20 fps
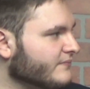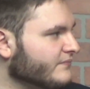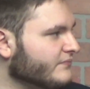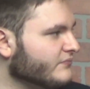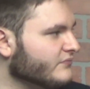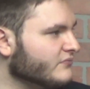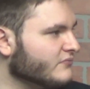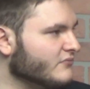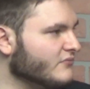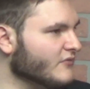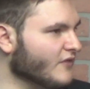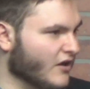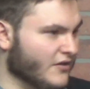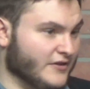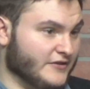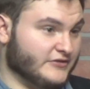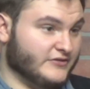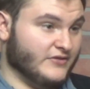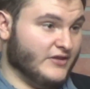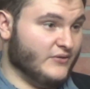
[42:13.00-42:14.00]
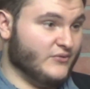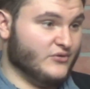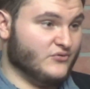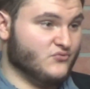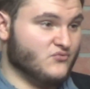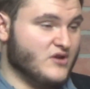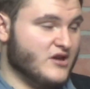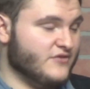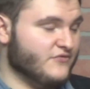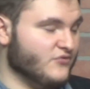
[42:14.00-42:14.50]
Unless they went
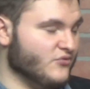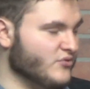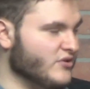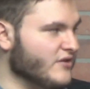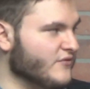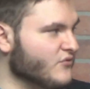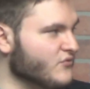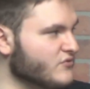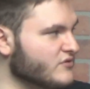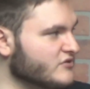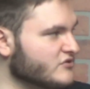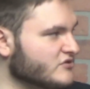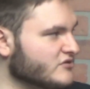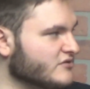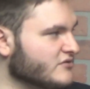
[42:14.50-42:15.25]
red for whatever reason.